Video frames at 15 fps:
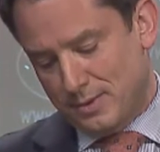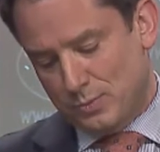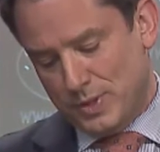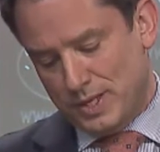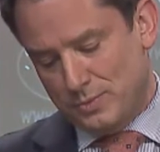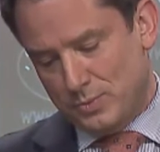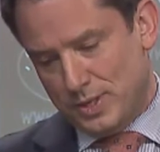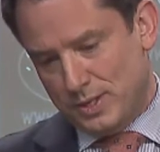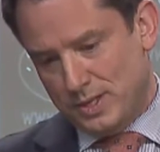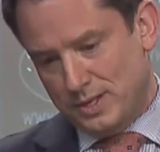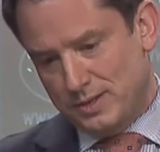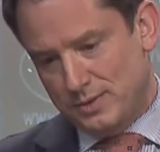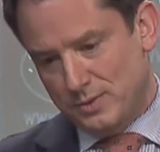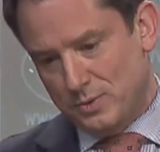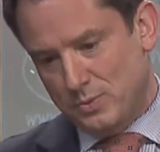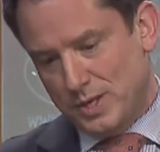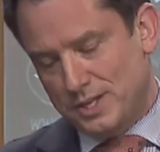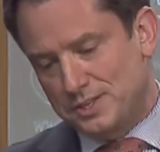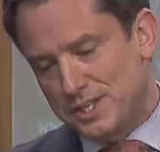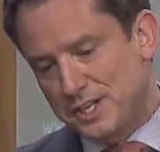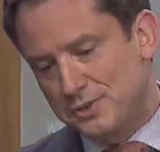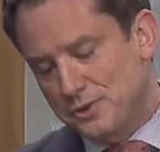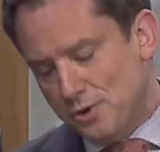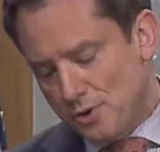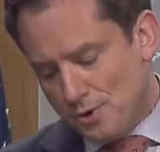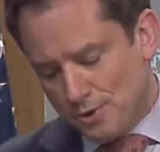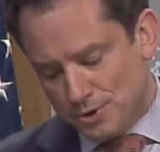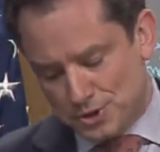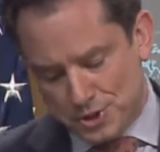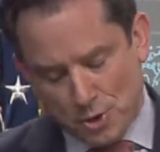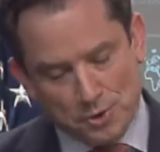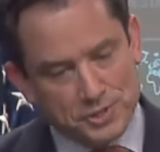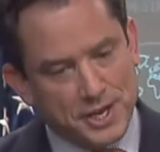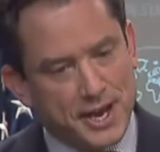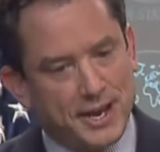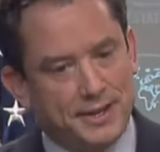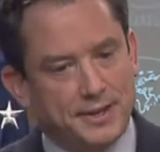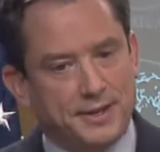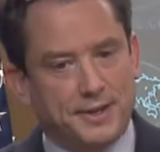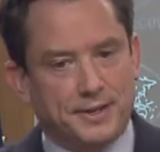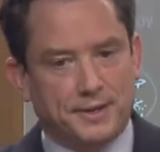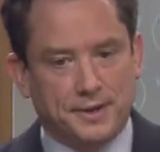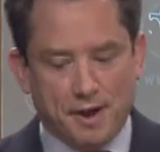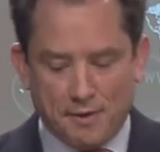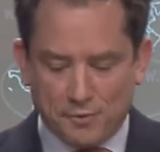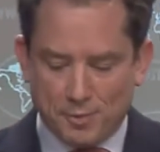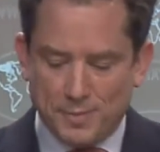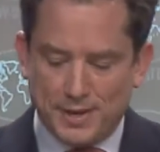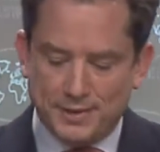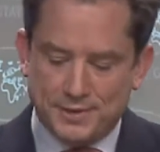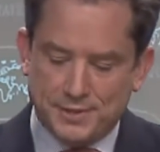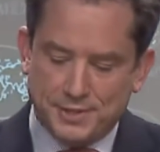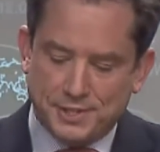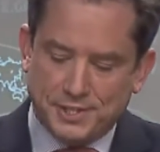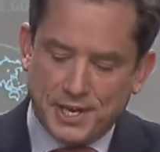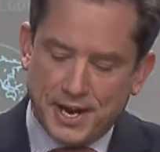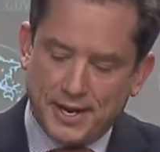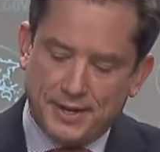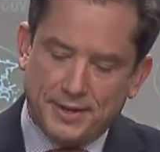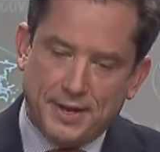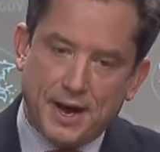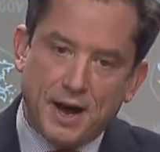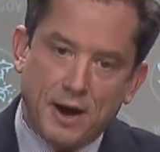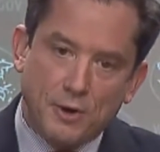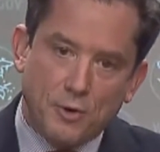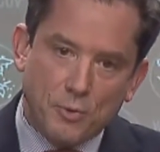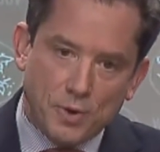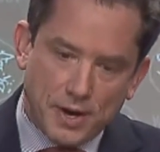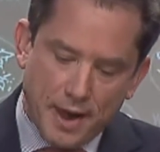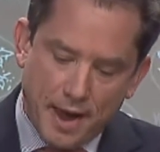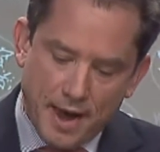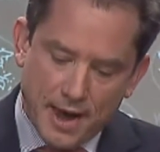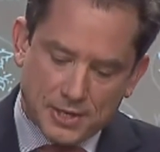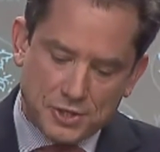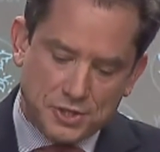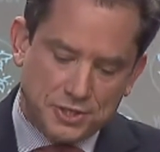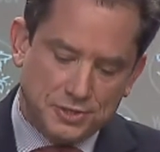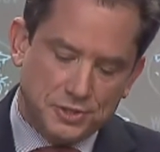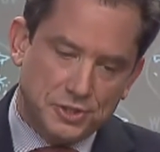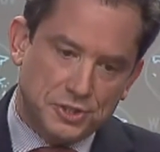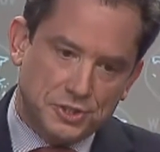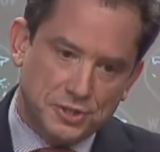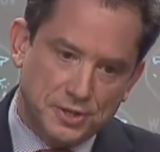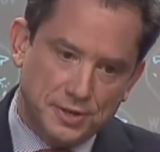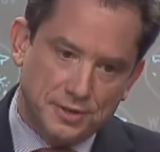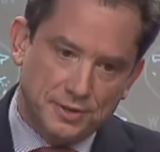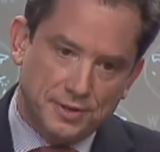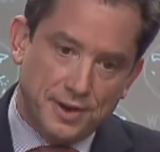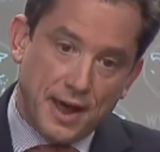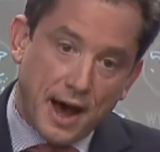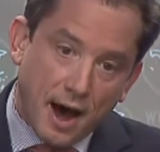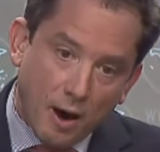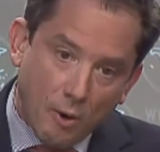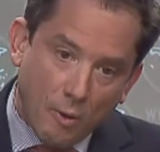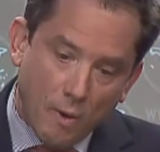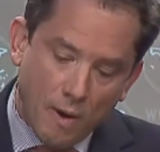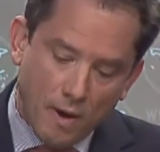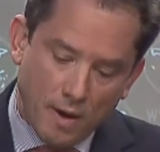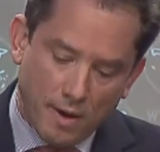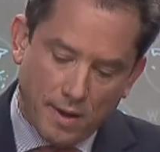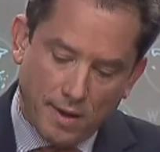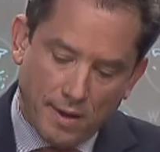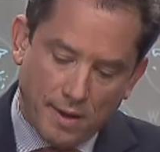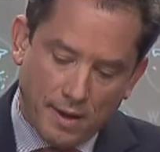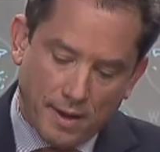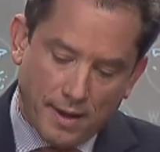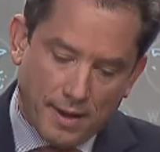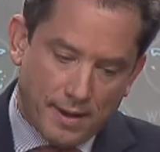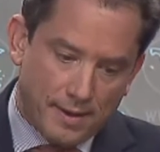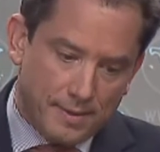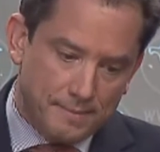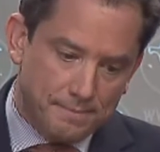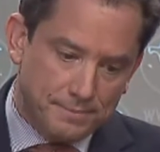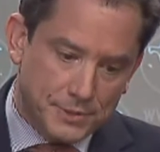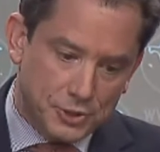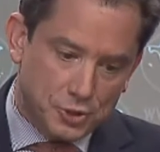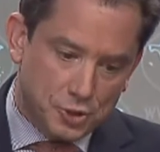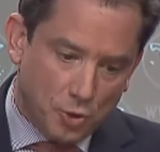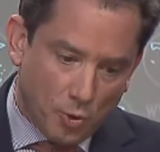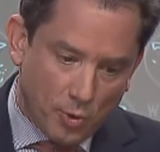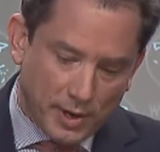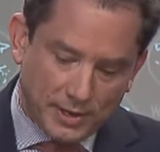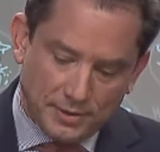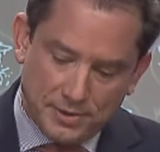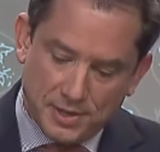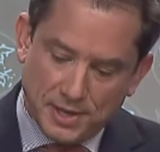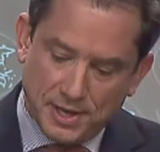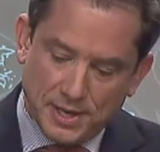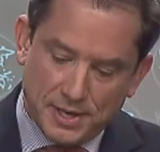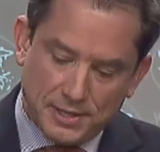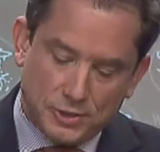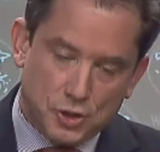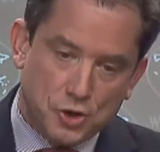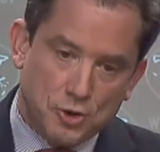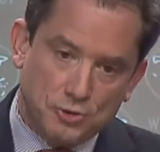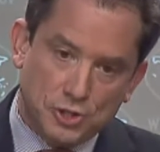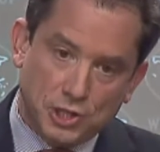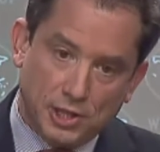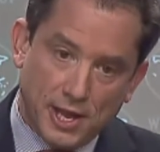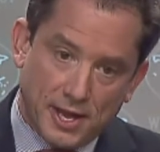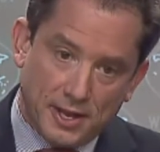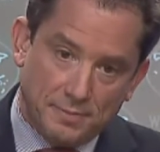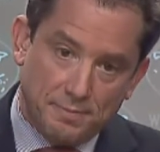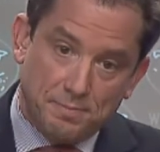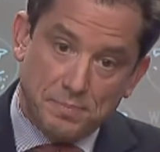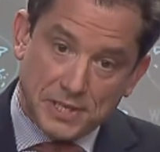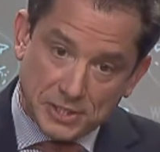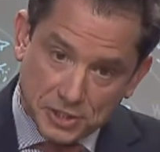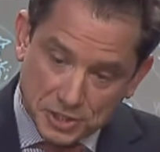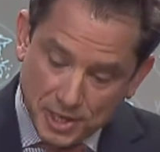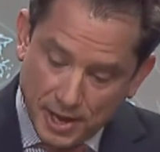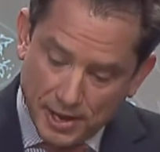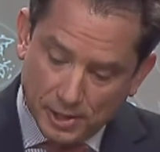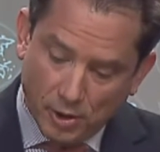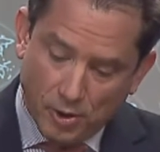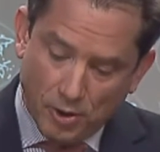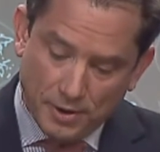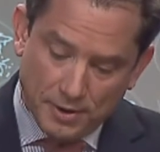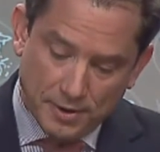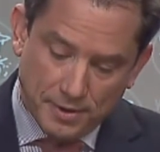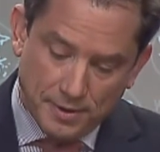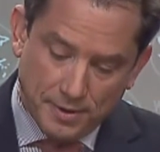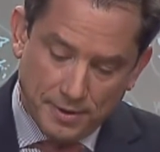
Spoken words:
Yeah, we continue to urge the Ortega government to take concrete actions now to join the church-led peace dialogue